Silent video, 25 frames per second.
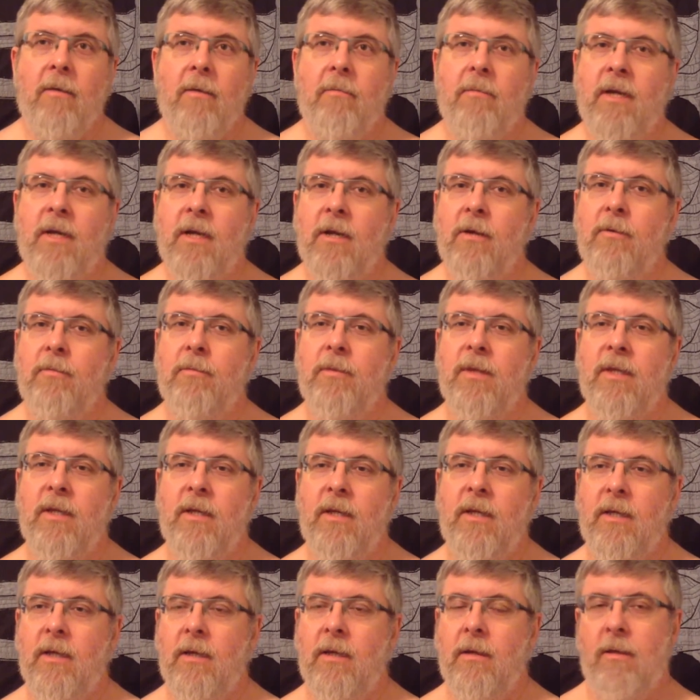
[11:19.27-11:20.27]
But I hope
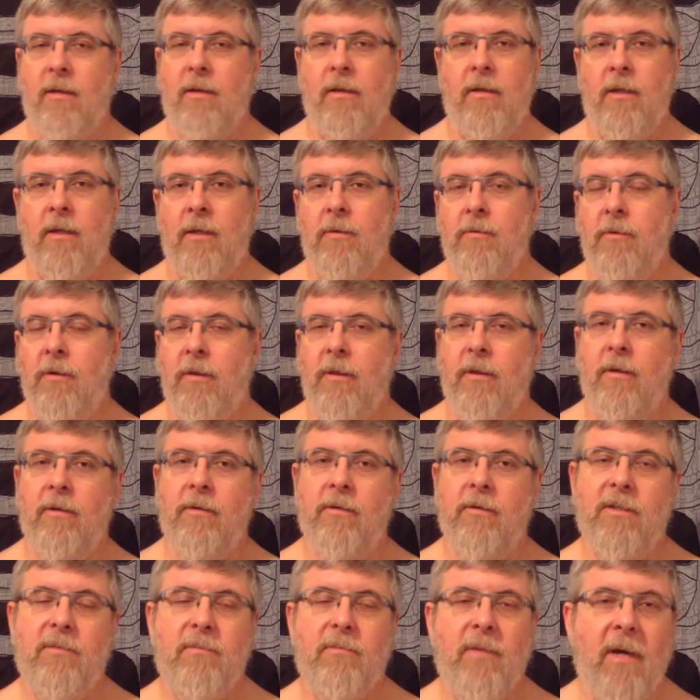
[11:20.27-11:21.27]
the lower
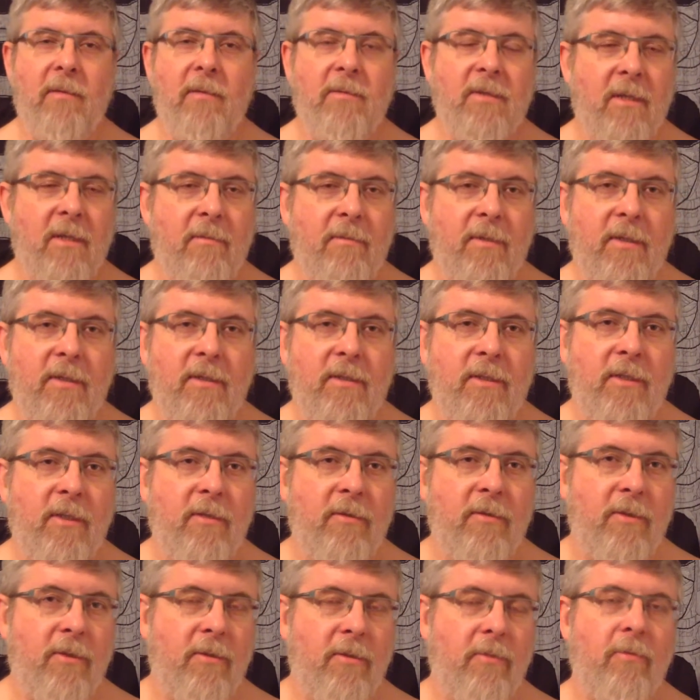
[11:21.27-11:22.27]
thirds popped up and
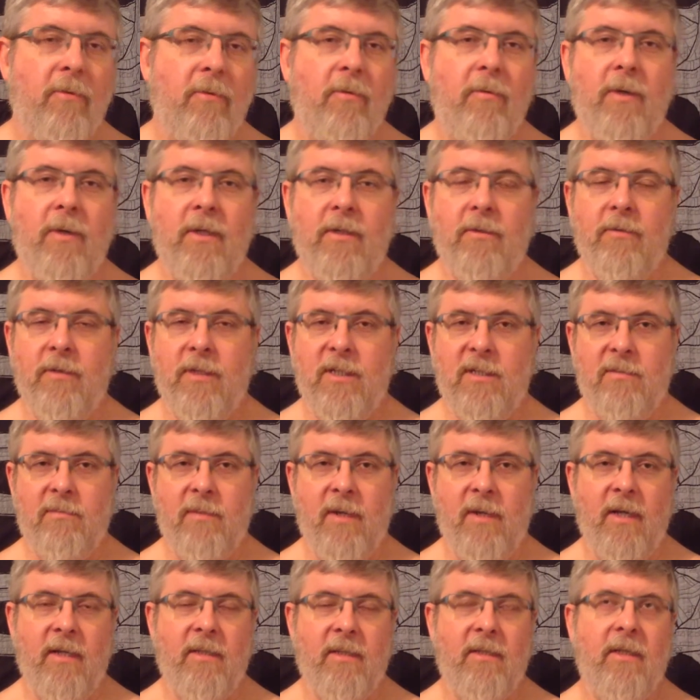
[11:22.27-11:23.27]
showed you what to
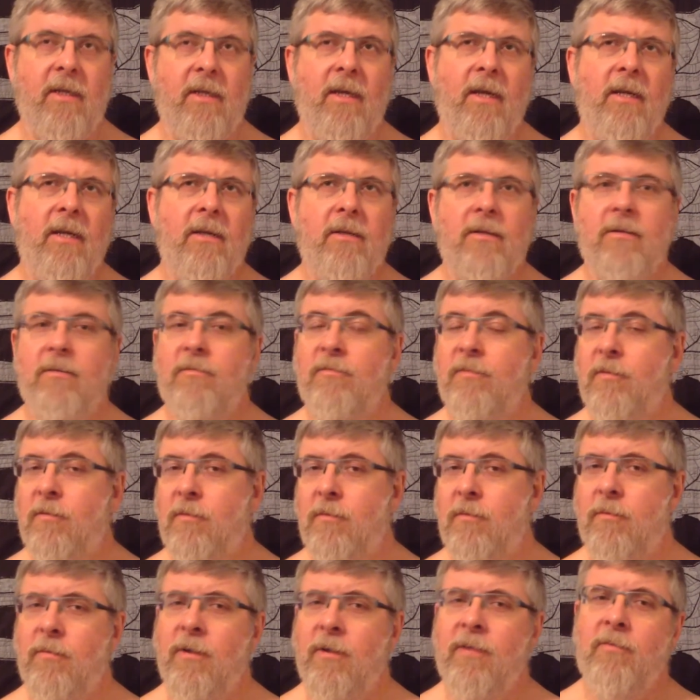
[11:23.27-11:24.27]
expect and
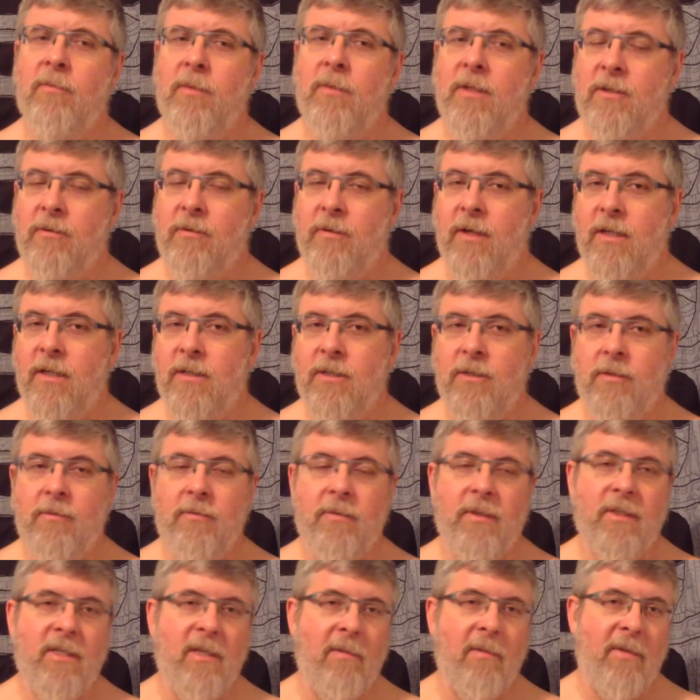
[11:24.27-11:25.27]
refamiliarized you
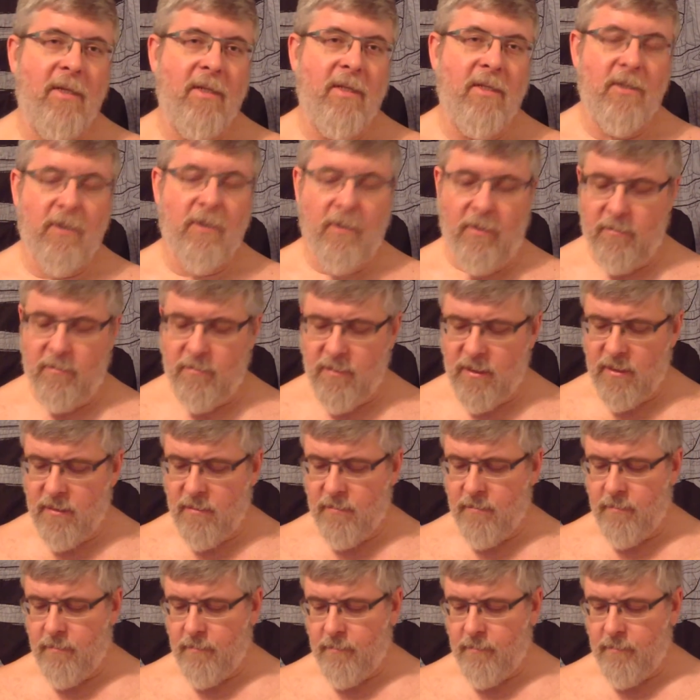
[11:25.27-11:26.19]
with some of these terms.